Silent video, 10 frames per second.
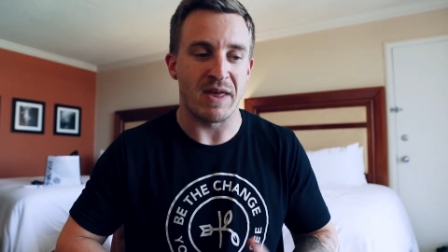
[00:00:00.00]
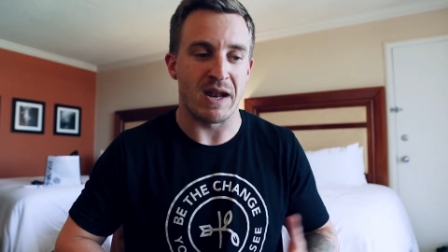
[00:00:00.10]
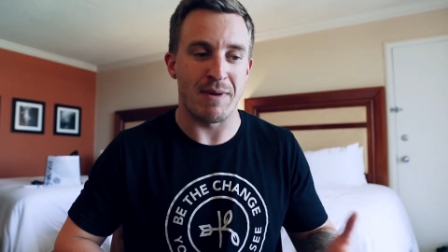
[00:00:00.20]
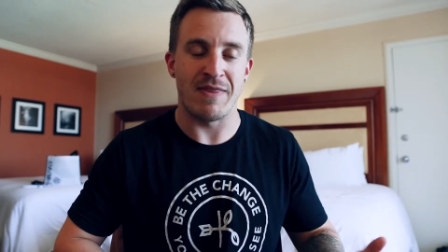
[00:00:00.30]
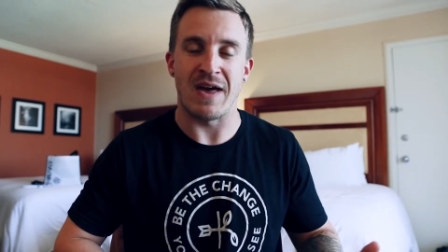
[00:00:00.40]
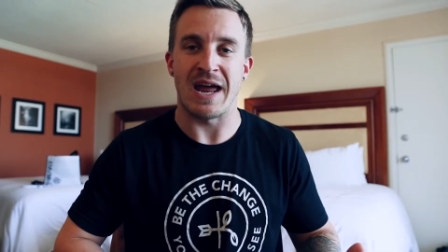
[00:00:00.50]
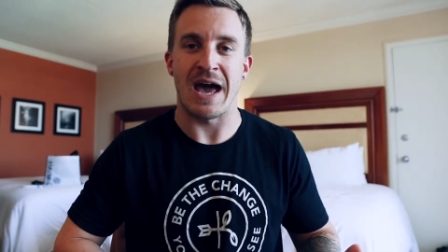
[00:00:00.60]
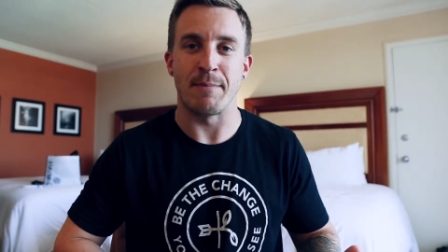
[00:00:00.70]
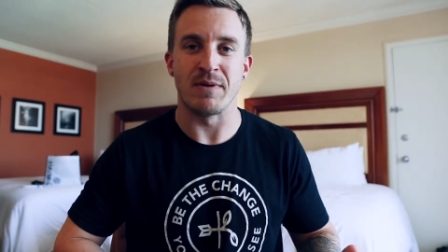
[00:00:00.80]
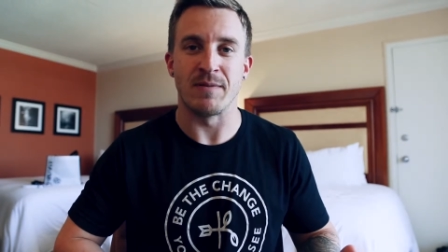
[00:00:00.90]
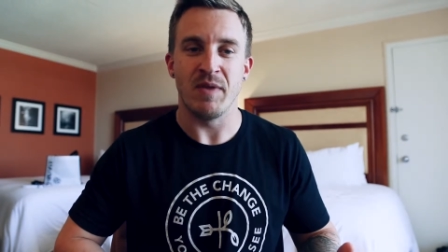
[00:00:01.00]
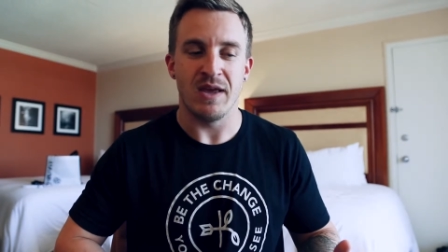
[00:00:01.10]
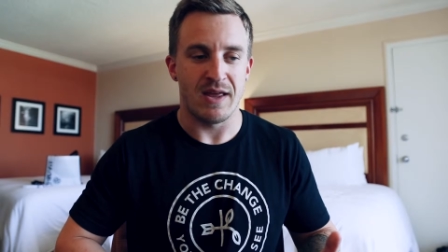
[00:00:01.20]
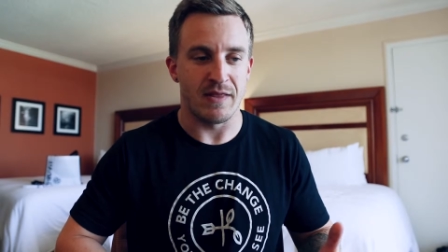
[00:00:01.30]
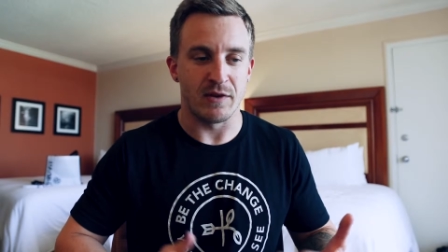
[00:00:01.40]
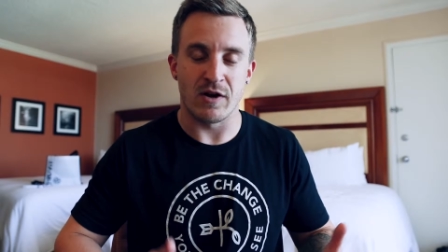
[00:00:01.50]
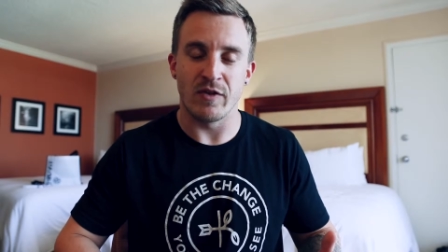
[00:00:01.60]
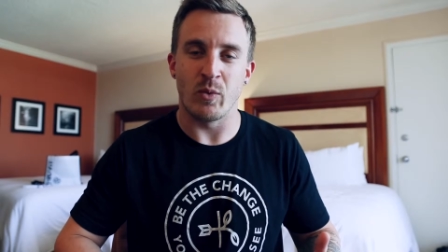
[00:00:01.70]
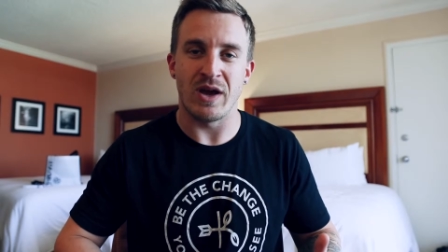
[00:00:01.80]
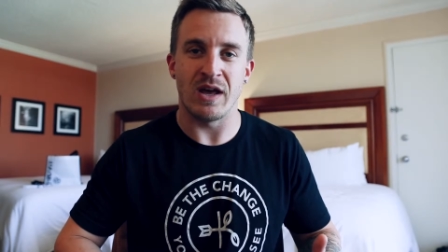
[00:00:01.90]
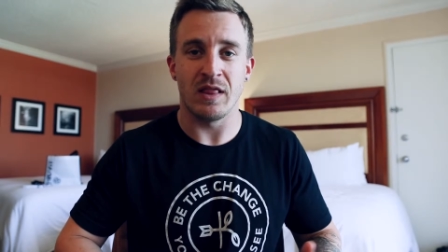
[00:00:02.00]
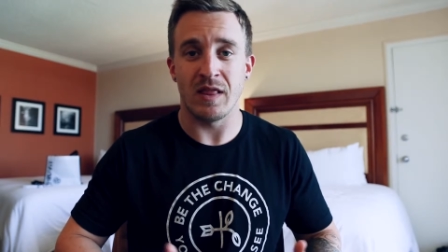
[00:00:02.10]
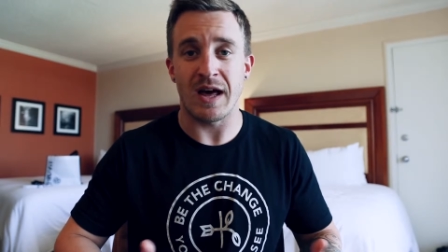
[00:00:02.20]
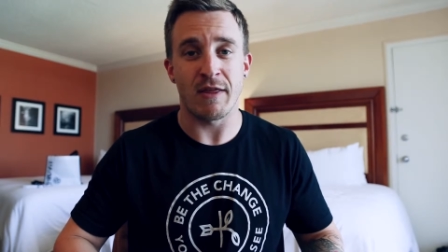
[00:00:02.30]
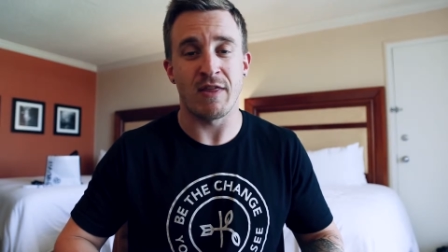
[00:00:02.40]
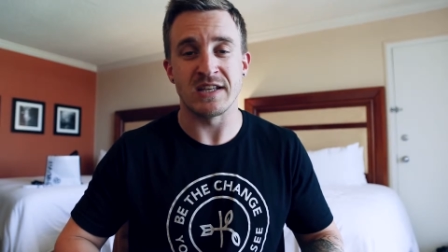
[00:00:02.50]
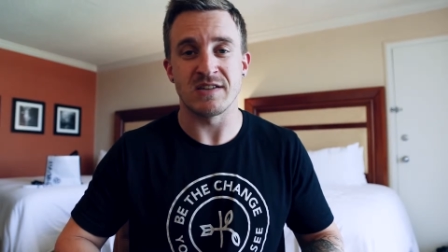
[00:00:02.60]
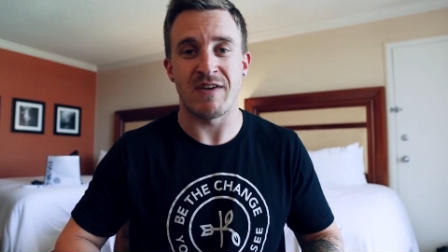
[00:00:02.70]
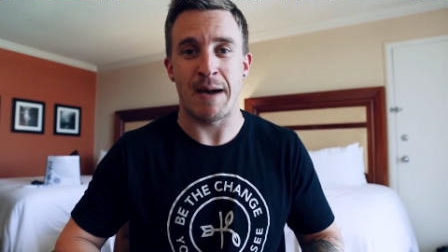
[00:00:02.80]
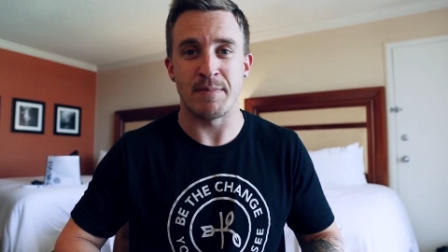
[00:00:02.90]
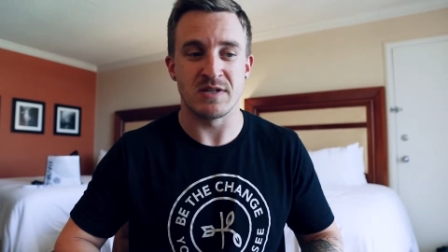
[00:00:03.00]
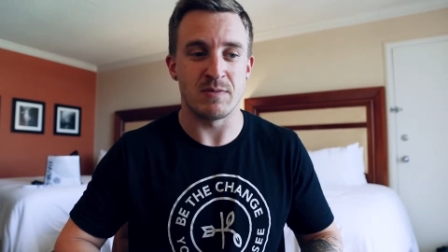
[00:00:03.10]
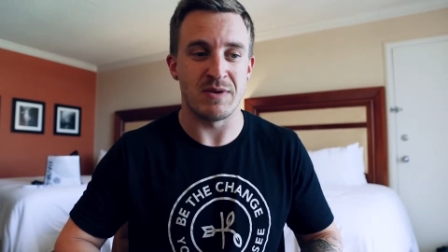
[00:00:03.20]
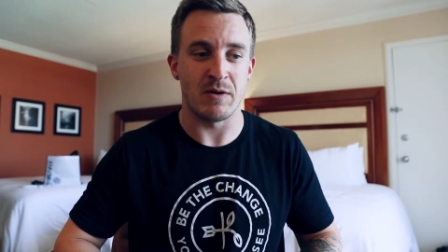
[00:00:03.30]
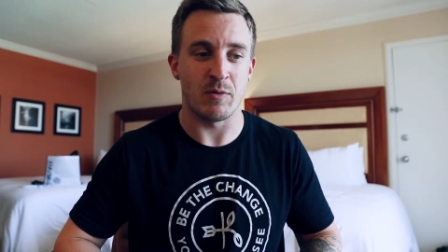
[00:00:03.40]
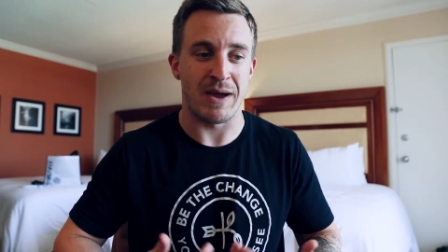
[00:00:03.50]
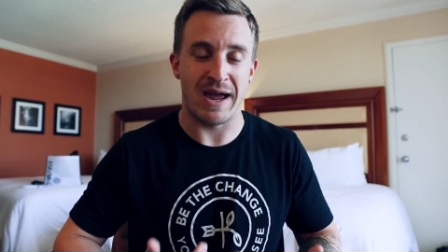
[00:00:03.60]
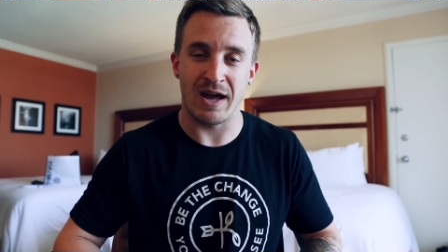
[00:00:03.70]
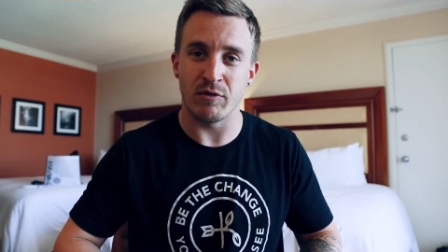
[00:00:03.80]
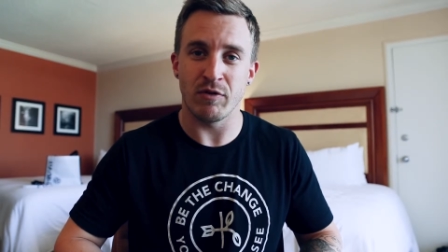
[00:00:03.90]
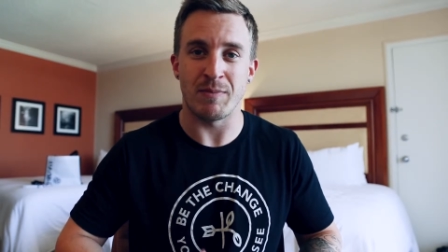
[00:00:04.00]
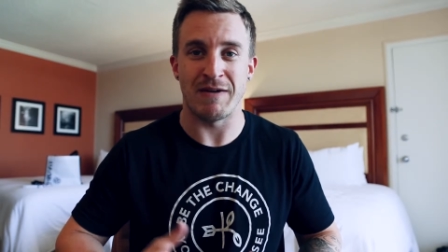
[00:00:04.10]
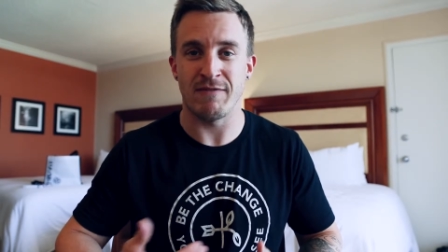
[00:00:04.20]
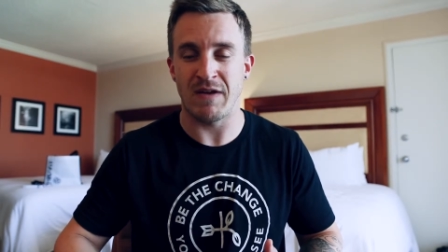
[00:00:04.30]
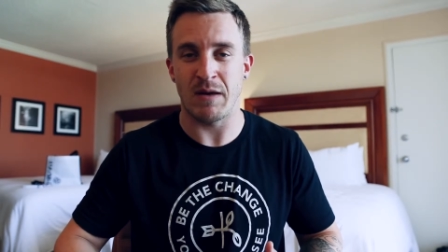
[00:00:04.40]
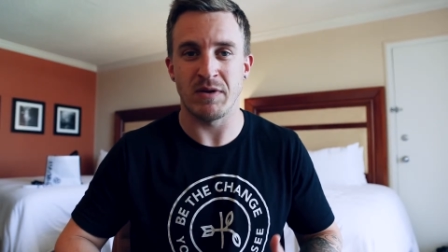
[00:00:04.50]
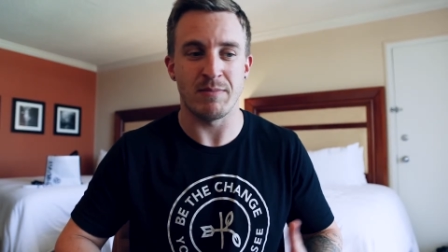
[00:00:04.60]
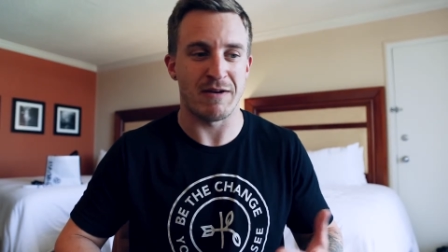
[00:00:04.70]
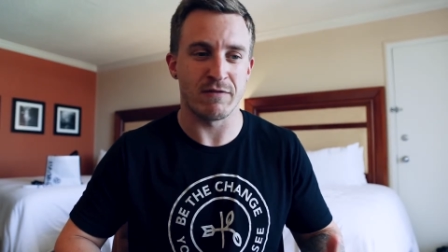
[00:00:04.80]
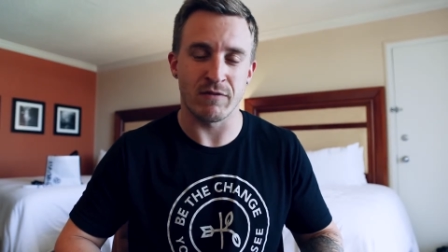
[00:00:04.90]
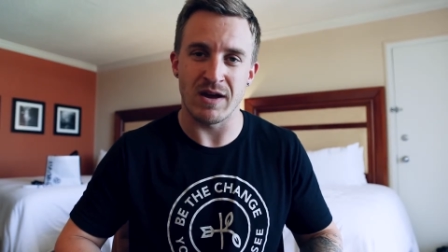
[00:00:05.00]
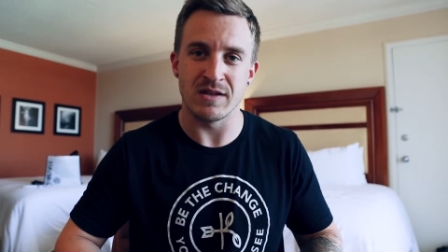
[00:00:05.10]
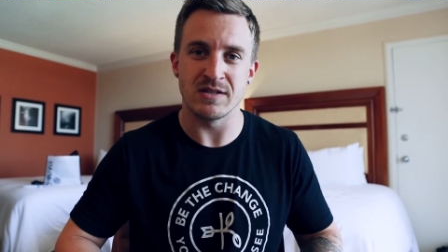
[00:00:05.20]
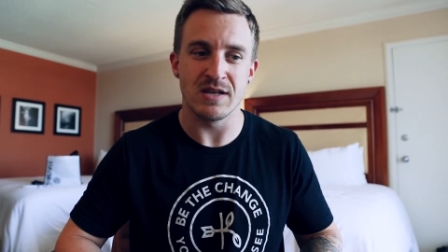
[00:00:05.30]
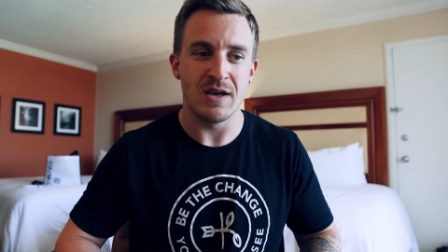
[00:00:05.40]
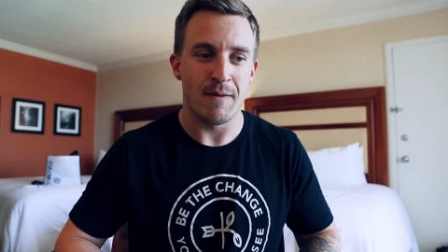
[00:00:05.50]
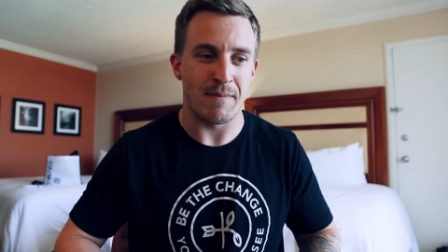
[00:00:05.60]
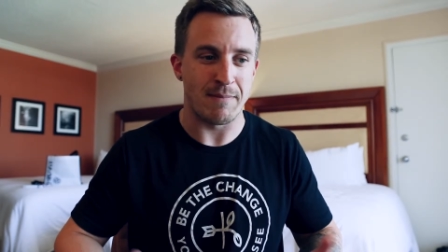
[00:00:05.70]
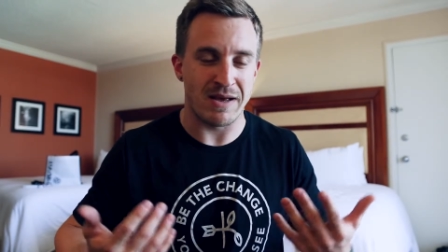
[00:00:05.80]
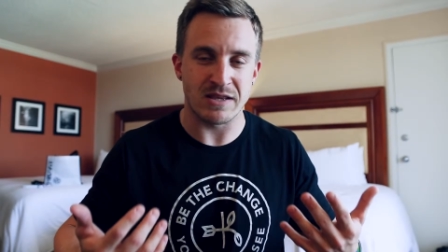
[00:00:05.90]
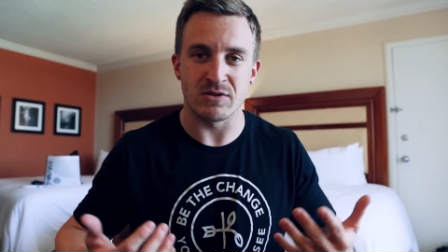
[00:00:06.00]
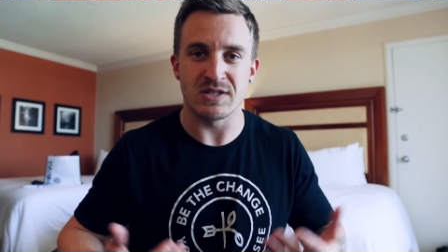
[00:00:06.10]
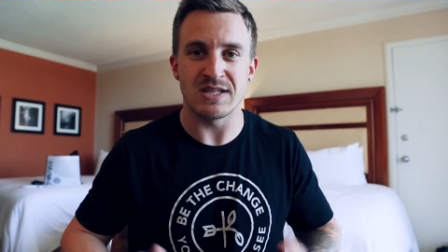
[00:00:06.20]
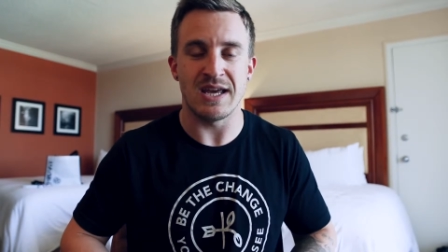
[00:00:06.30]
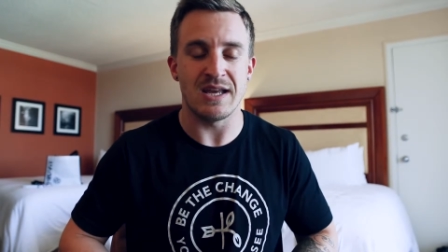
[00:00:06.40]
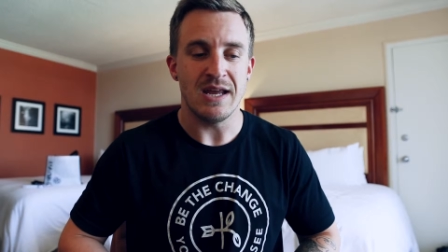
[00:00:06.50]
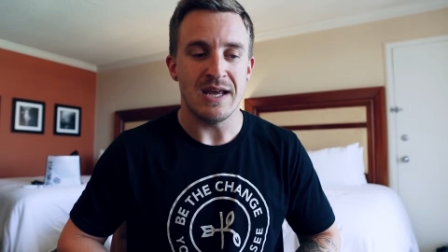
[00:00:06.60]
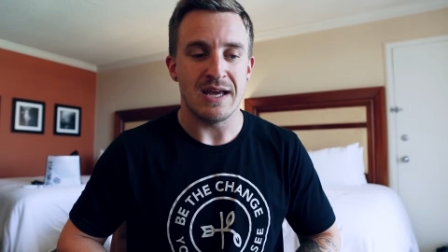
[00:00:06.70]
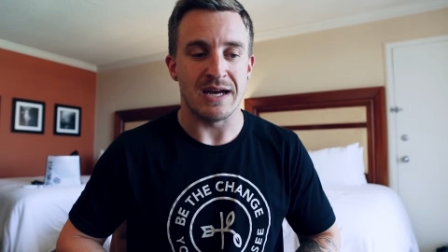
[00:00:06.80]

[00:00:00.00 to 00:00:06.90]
and I made that happen. And along the way, a lot of things have happened to me with my health, my family, my friends, my mental state,